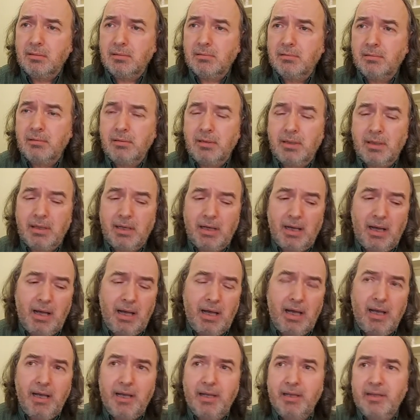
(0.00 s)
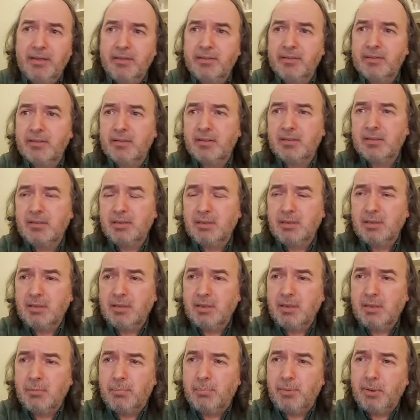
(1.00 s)
Through her eyes
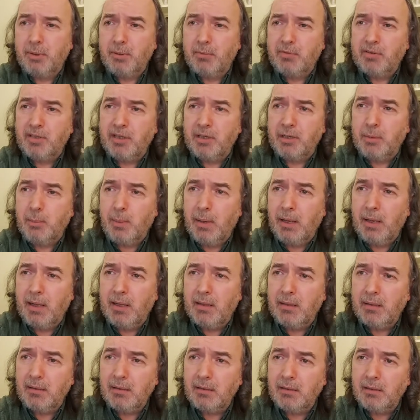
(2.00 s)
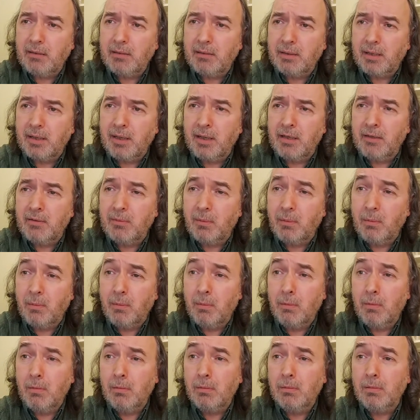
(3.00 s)
a beauty welled, and
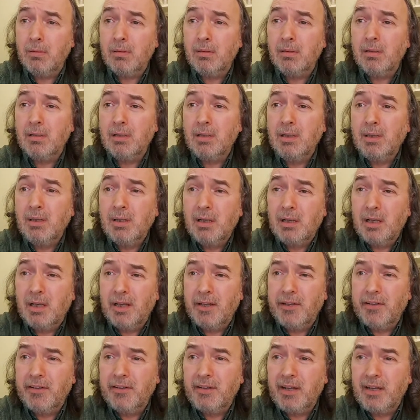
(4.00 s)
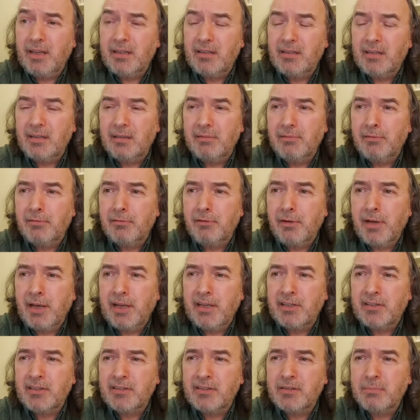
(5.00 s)
all her native
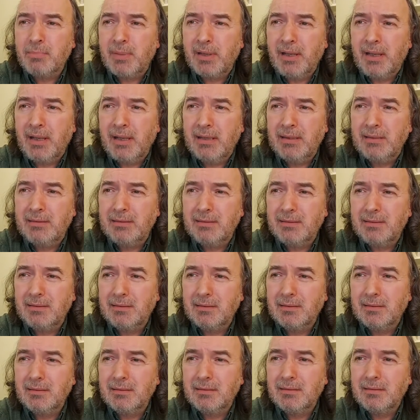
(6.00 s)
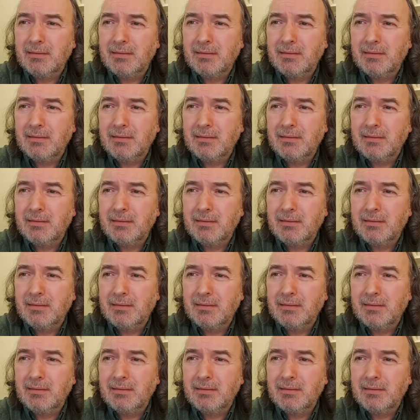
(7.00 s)
grace beheld.